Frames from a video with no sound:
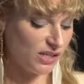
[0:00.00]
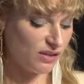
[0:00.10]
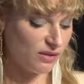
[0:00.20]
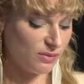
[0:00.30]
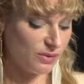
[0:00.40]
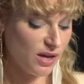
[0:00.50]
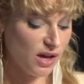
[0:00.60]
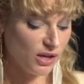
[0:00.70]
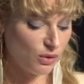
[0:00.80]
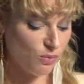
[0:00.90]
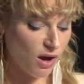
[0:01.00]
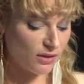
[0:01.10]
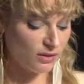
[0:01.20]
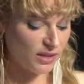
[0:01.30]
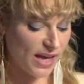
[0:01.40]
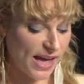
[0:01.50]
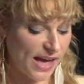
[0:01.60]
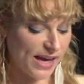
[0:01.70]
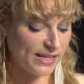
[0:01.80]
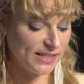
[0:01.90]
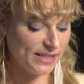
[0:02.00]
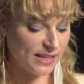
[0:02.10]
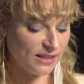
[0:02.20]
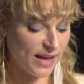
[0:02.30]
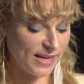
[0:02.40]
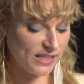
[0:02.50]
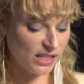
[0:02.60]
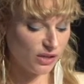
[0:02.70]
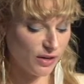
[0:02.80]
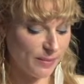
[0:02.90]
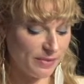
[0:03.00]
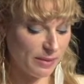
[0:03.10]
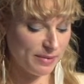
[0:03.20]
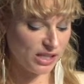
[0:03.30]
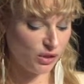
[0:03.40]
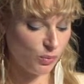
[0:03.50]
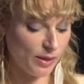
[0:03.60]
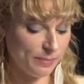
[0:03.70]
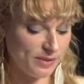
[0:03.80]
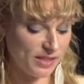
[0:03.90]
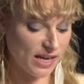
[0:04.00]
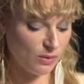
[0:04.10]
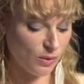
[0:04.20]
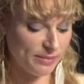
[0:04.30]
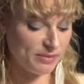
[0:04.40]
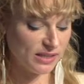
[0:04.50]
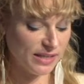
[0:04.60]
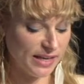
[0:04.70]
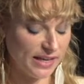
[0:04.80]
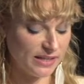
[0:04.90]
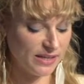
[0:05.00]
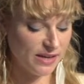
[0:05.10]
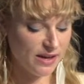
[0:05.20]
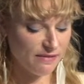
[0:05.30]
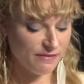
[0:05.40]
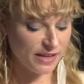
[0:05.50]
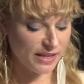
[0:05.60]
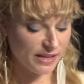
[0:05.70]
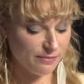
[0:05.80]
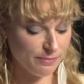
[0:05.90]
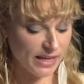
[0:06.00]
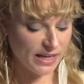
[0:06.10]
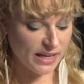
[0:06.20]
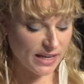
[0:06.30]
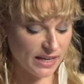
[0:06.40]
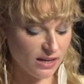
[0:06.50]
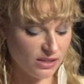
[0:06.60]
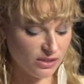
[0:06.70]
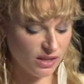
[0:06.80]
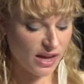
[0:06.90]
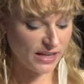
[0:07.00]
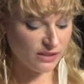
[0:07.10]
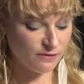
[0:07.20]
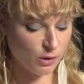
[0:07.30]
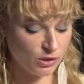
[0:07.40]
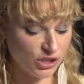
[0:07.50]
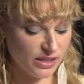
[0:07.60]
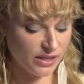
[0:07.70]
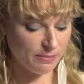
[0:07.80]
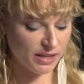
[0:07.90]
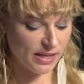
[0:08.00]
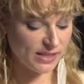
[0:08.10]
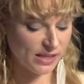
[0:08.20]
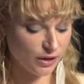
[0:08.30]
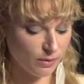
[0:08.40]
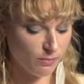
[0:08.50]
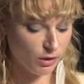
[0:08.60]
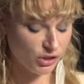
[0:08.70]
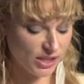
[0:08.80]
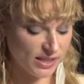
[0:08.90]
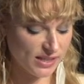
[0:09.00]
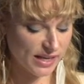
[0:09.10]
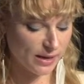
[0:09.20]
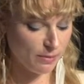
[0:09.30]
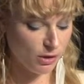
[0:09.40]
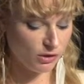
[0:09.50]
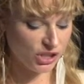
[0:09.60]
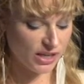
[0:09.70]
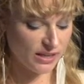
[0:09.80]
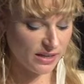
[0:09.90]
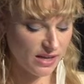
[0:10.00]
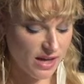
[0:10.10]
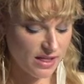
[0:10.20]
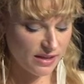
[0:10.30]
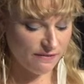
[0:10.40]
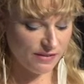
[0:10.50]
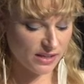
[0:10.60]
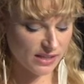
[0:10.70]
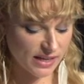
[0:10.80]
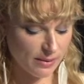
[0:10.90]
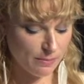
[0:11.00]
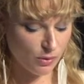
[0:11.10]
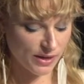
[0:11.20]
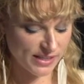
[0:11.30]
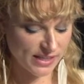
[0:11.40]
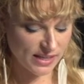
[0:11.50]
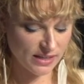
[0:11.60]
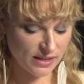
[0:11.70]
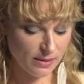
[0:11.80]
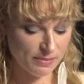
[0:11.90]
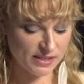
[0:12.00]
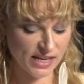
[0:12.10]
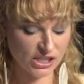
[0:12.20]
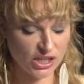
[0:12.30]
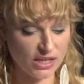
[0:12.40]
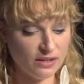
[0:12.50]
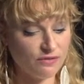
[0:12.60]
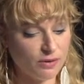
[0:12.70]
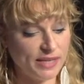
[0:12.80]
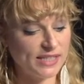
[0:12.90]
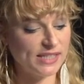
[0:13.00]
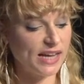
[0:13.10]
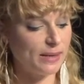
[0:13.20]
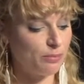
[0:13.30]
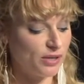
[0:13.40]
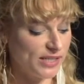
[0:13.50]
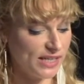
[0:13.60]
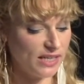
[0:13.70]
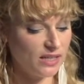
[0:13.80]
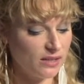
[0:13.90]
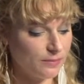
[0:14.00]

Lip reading: you. You walk through the haze, an elastic grip that makes you whipped and wiped clean, feeling of meaning and underlying devotion that plays on your emotions like a potion, that feels like a poison, a possession from inside a prison